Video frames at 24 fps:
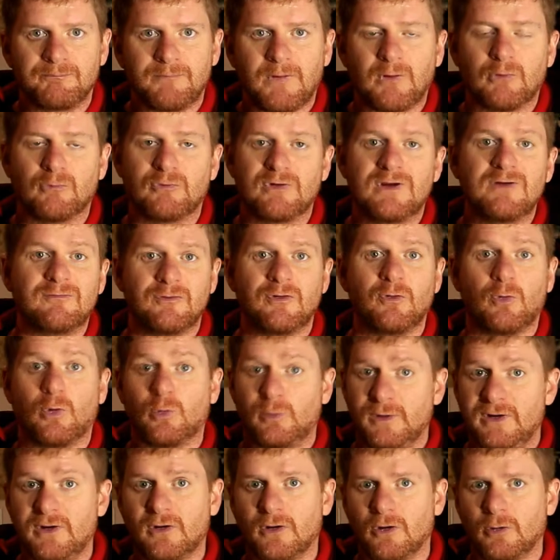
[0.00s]
review, or
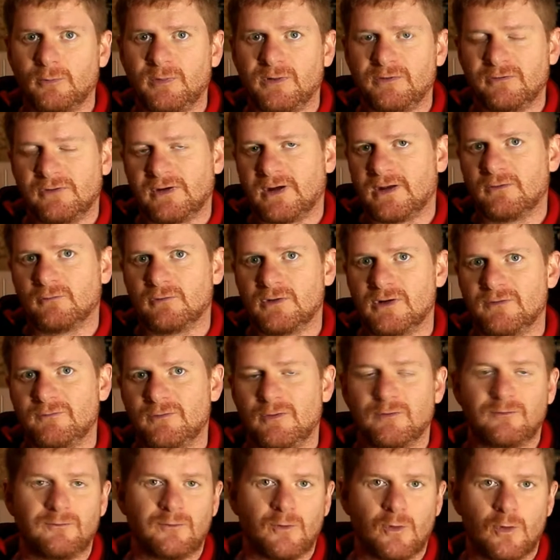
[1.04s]
we're hoping to get a
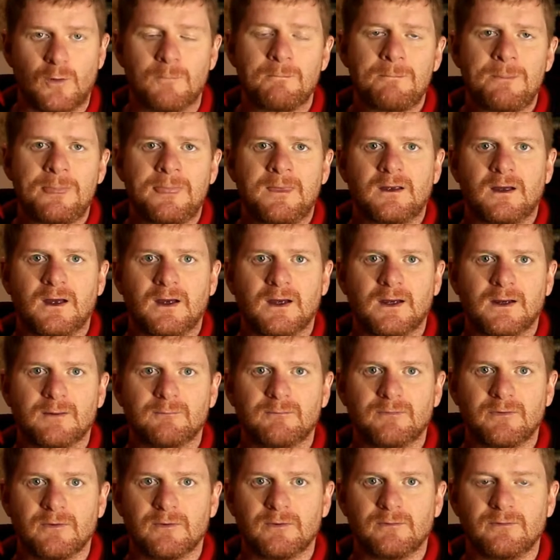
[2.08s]
review for
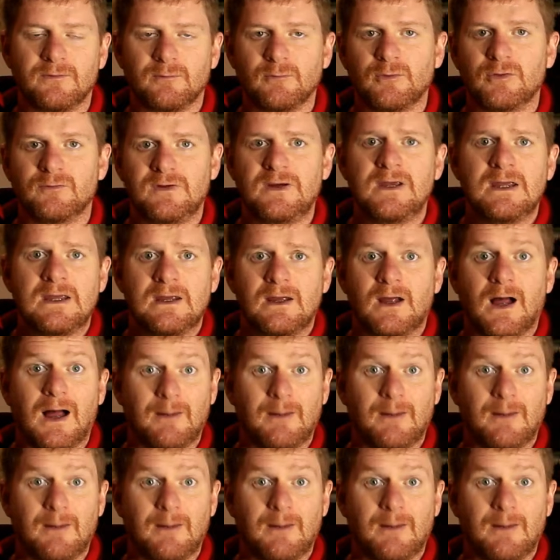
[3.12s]
the movie.